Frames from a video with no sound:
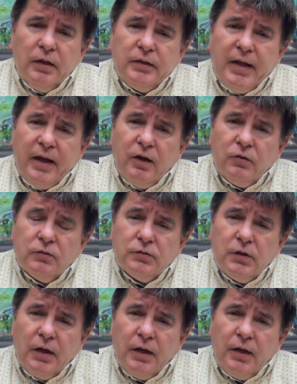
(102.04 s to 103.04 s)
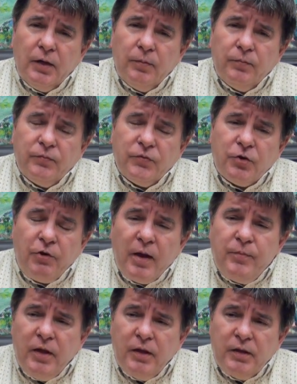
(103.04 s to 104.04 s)
Now, um, the
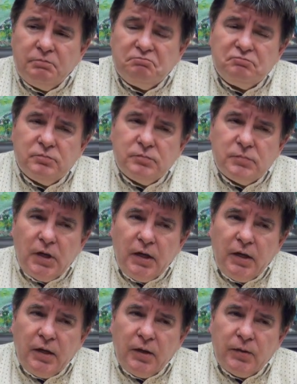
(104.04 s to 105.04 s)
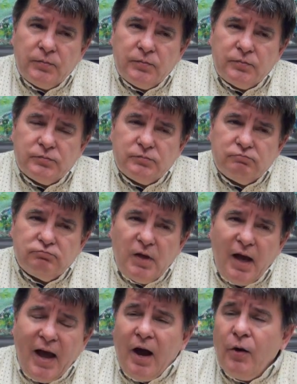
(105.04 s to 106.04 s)
Crimea, um,
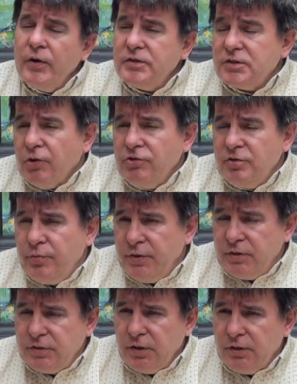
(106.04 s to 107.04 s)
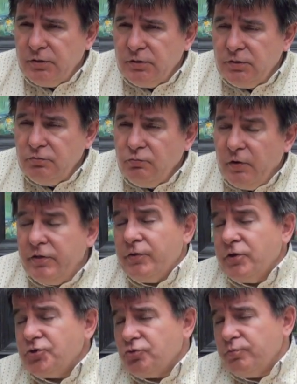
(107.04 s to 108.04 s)
how it's going to be returned,
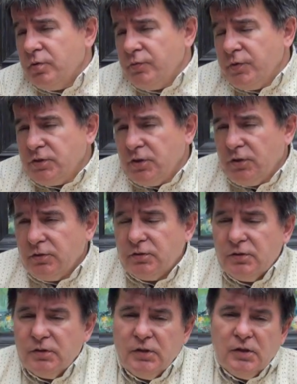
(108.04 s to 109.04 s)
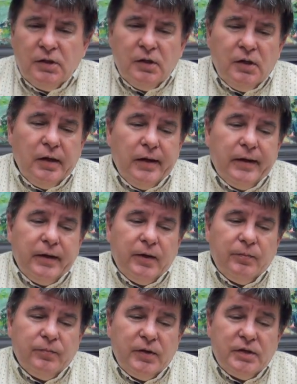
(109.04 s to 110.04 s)
whether it should be returned,
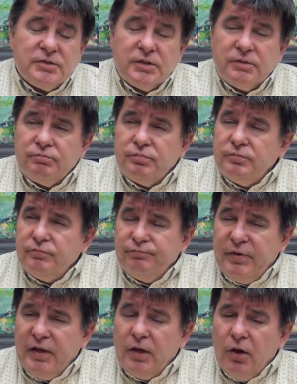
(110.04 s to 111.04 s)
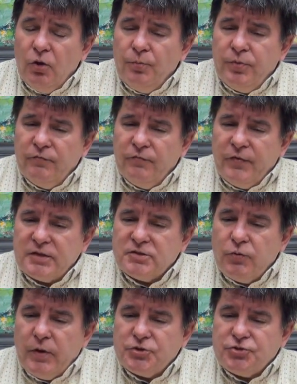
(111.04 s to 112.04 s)
um, is a big open vex
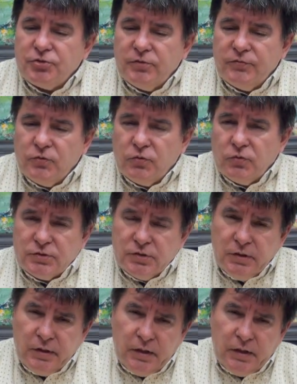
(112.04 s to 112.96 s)
question, of course.